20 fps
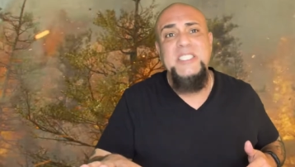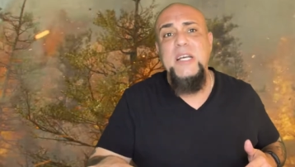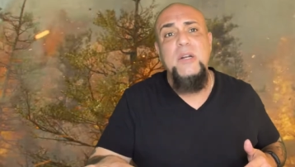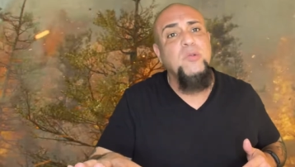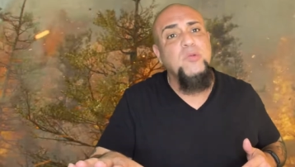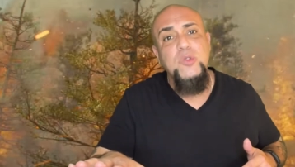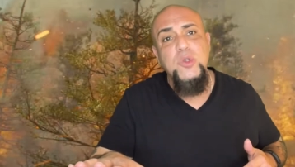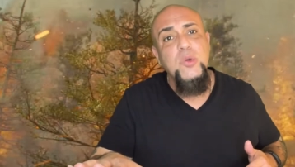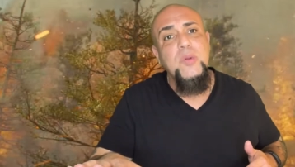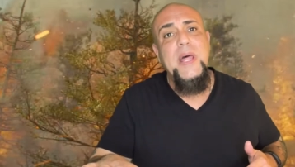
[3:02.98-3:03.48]
I
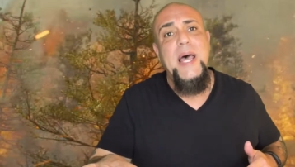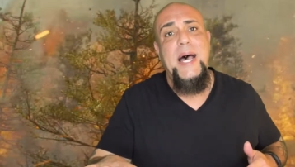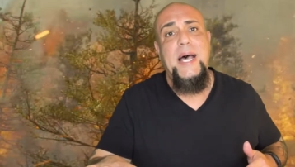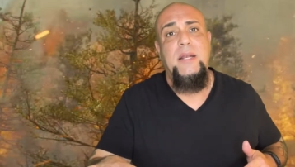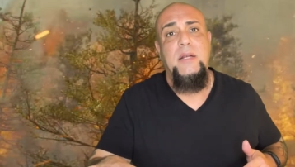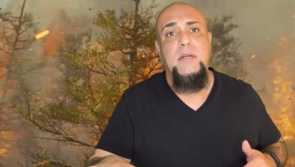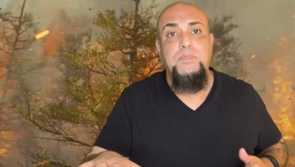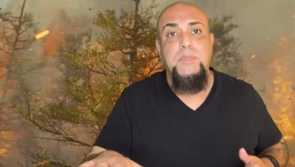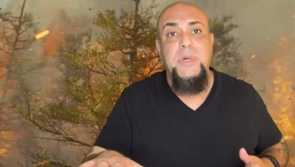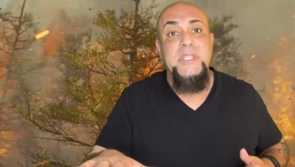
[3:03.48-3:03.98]
don't do
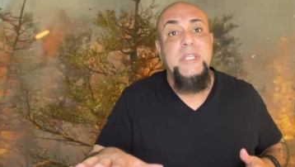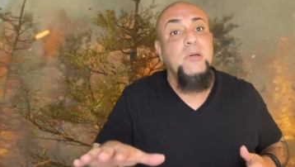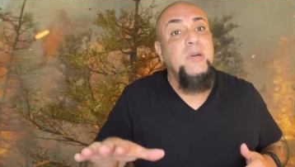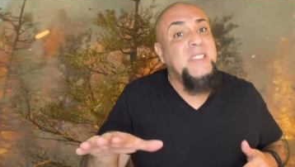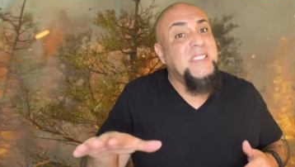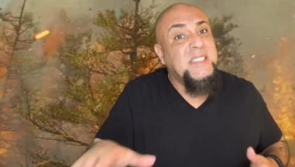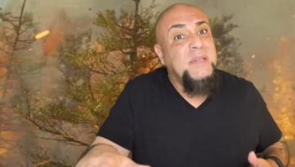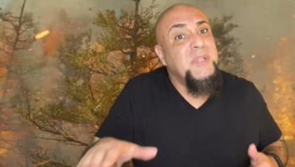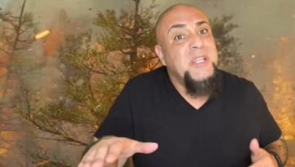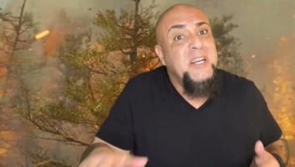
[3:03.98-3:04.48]
that. But there
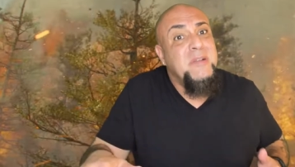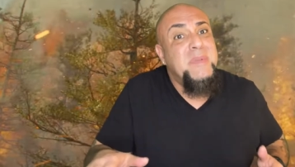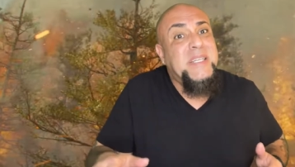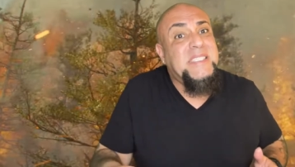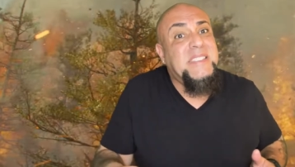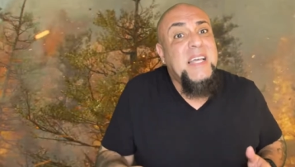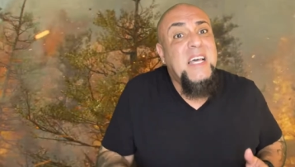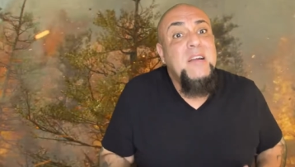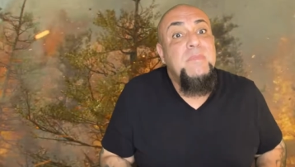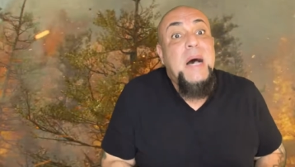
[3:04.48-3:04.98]
is something to be
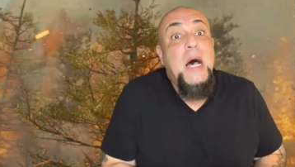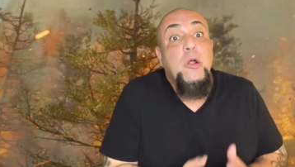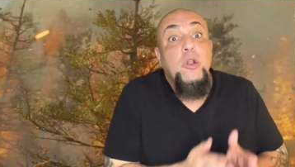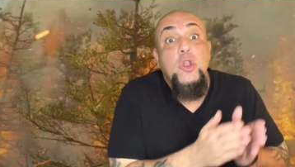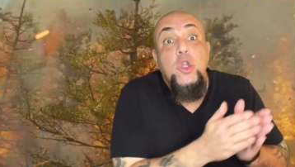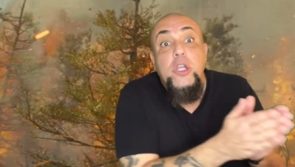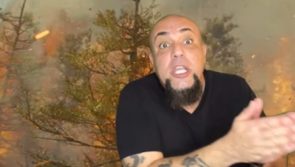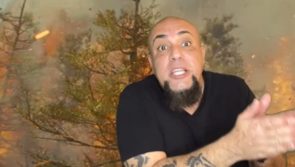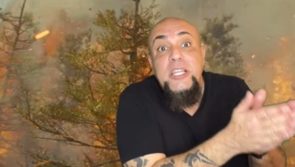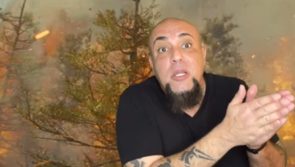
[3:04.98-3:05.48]
said about
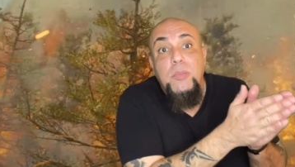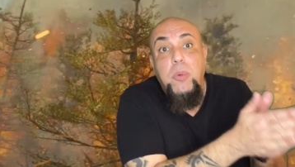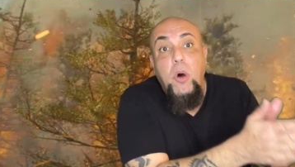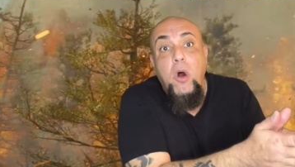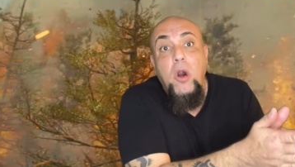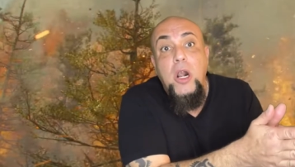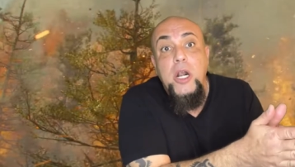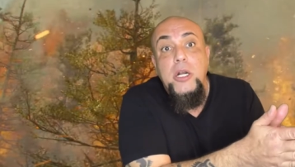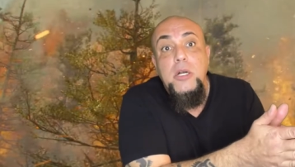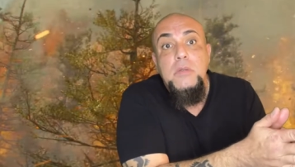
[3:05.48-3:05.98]
looking the
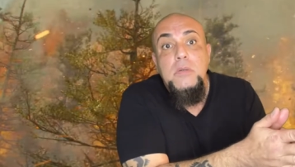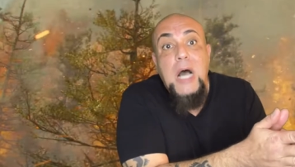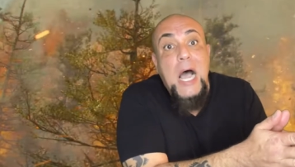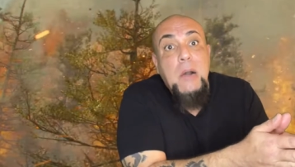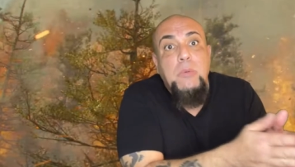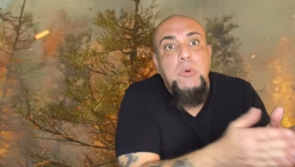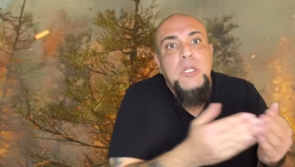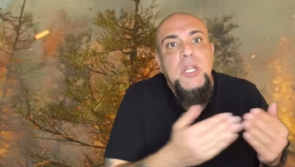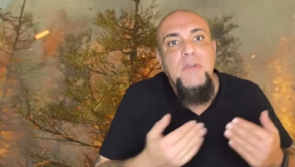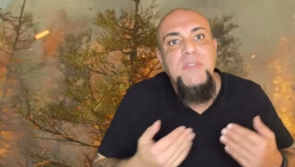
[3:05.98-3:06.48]
part. I
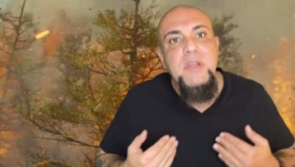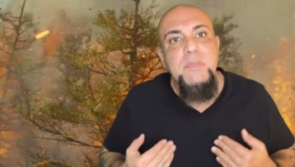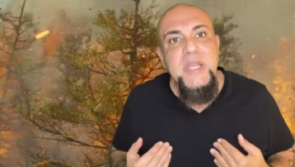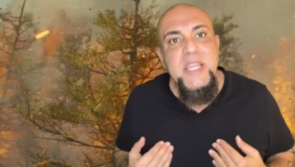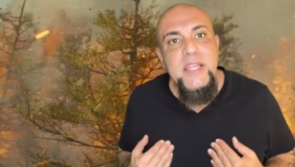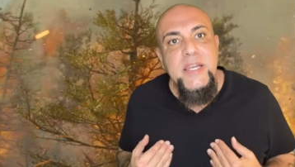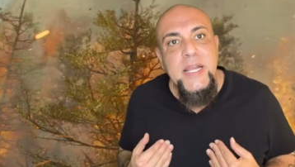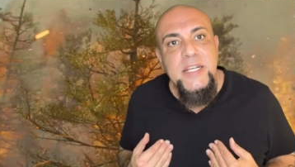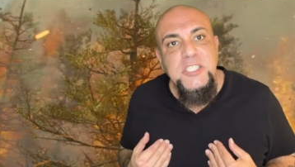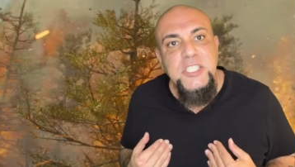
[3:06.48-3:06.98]
would love to be
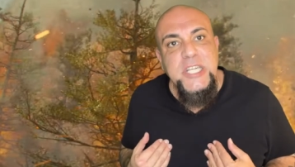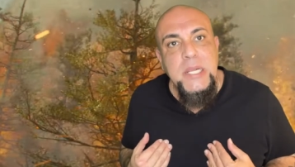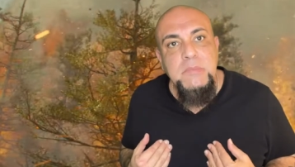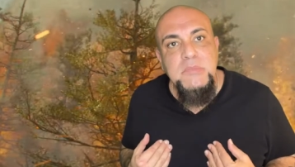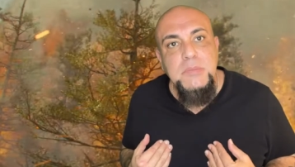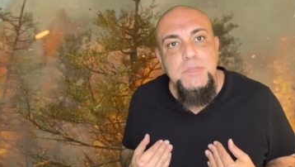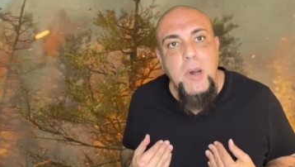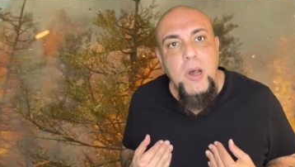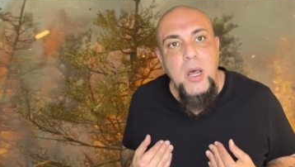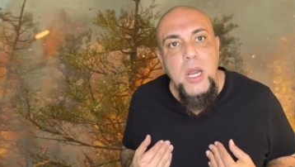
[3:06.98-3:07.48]
the next
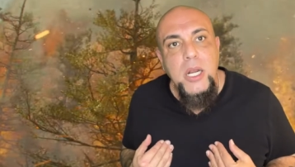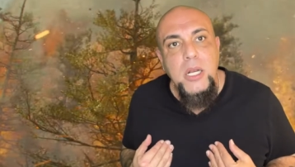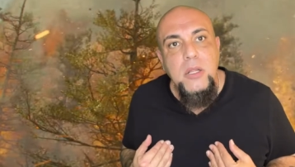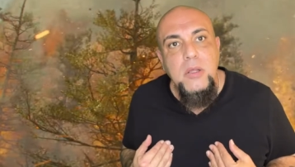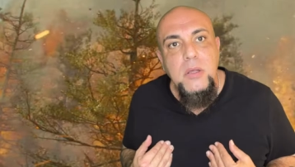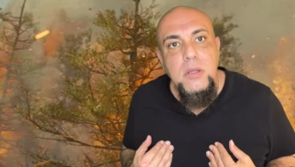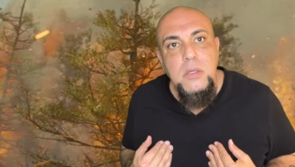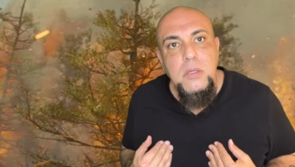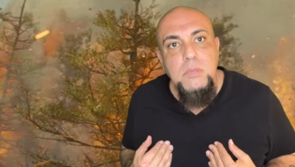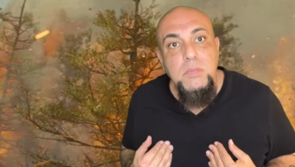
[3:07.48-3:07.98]
James Bond.
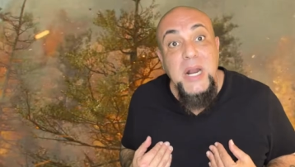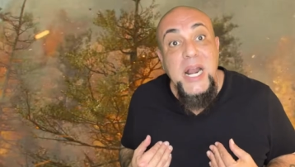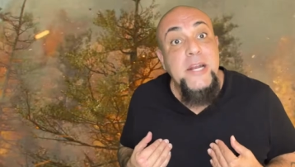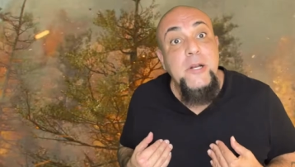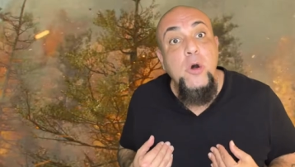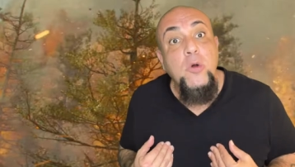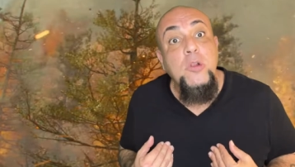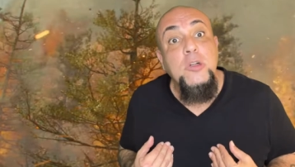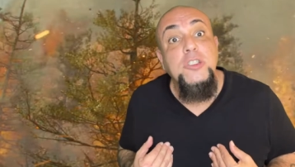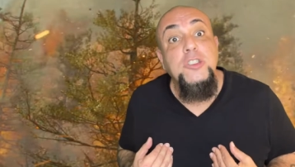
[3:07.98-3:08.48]
But I
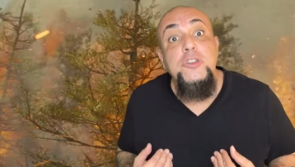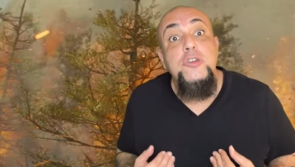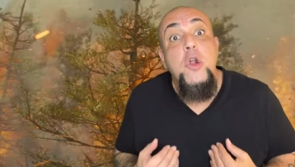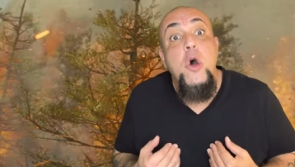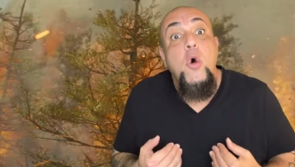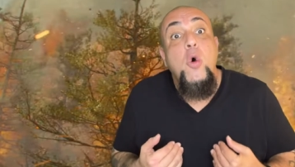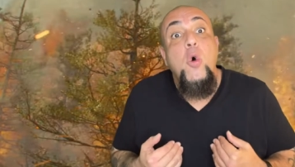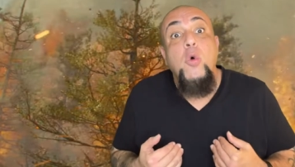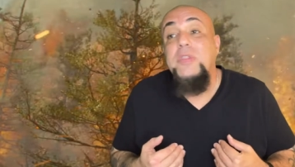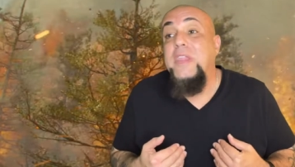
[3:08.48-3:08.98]
know there's
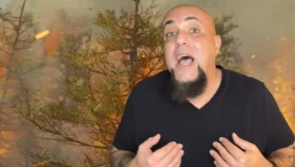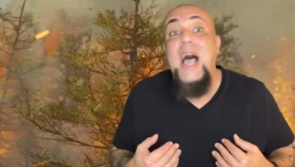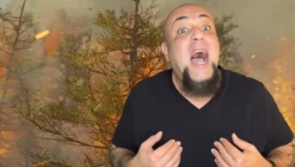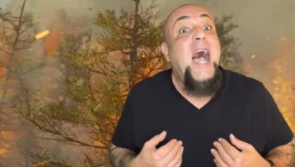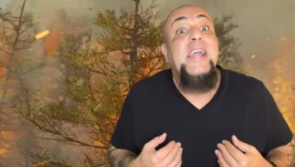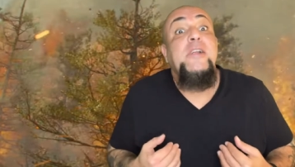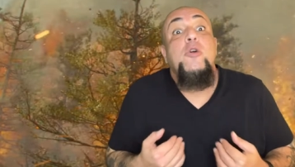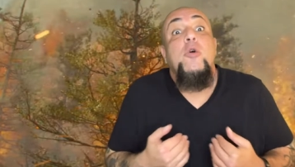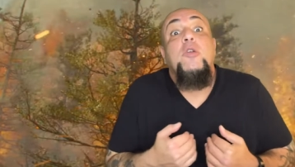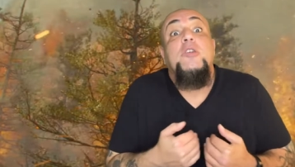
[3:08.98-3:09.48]
no,
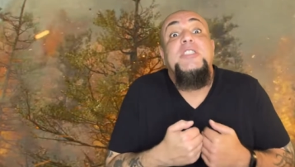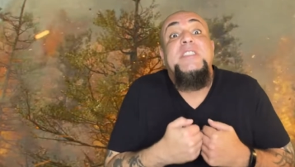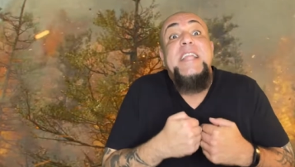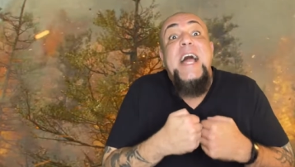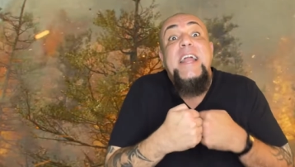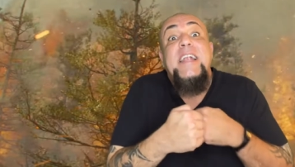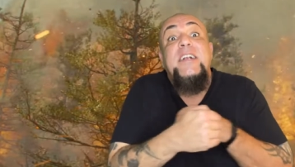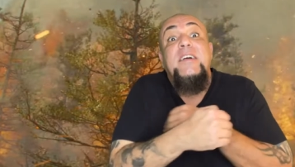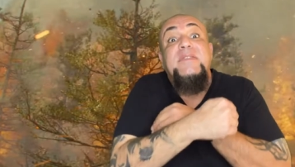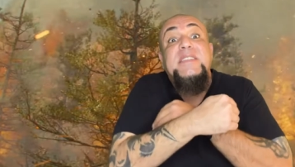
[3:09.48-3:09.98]
I know there's
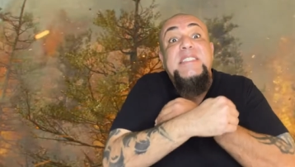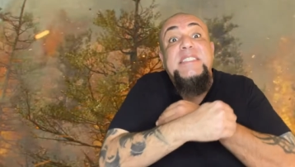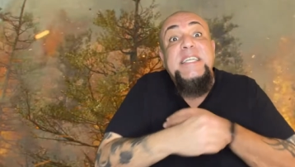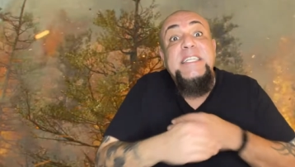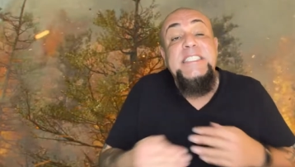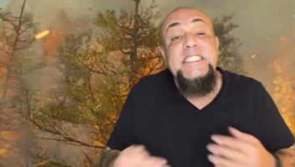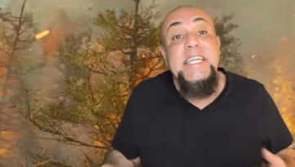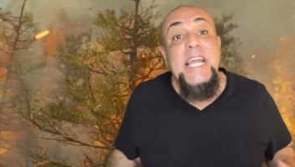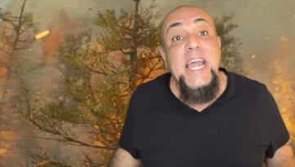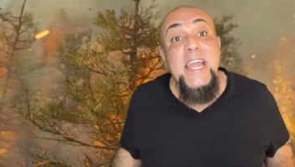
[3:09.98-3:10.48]
not enough C
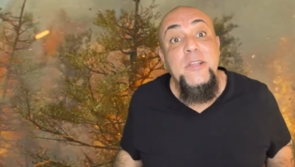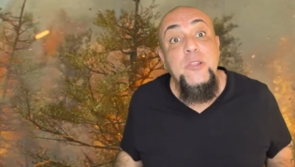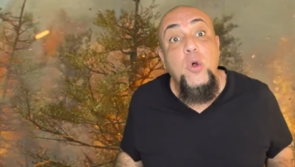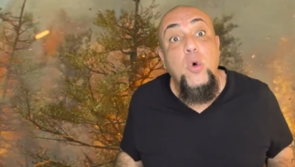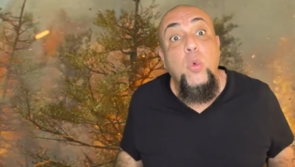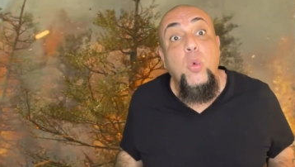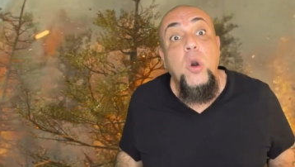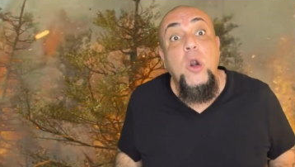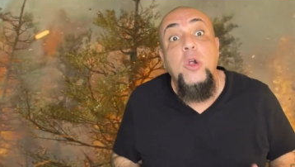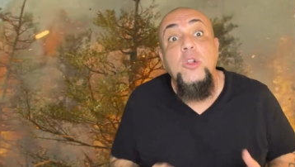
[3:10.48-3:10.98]
G I in the
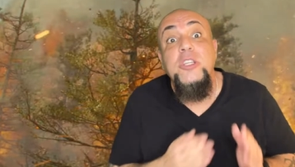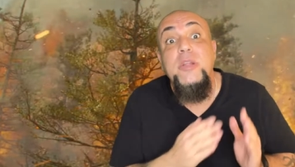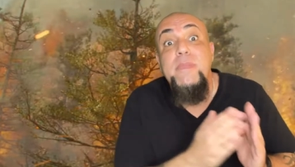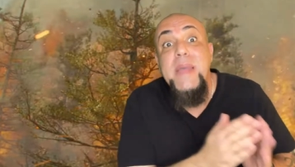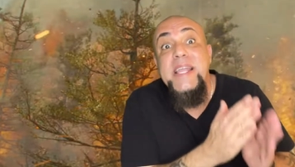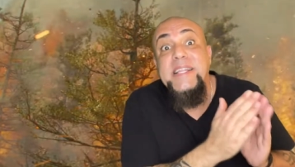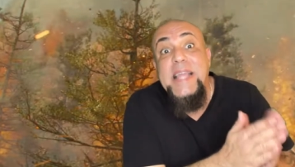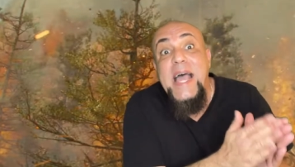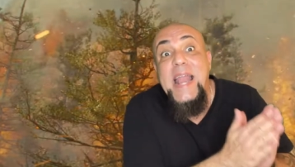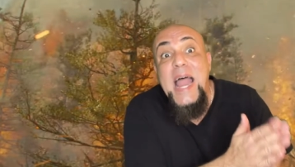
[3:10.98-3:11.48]
world to
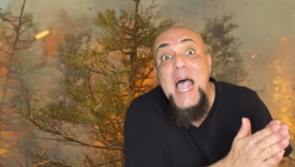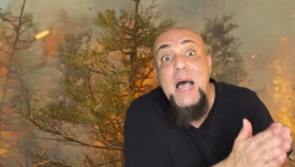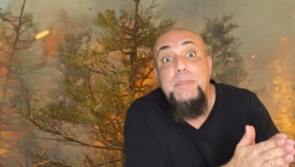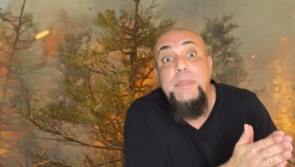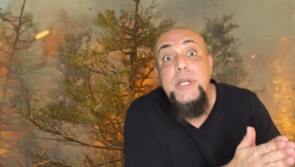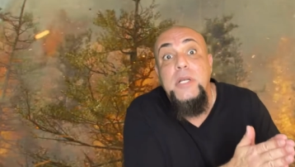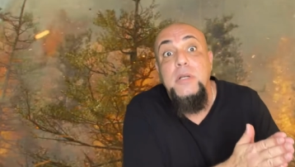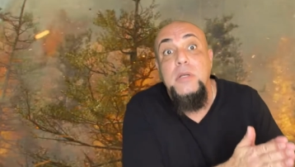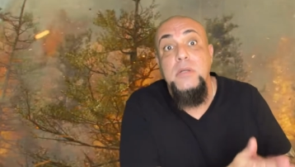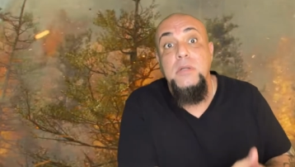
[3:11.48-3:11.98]
make that
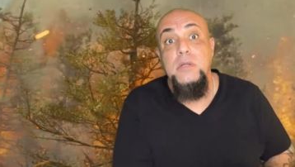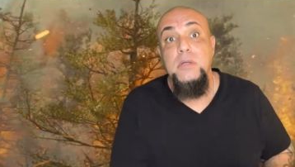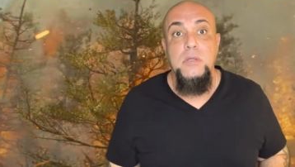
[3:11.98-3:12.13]
happen.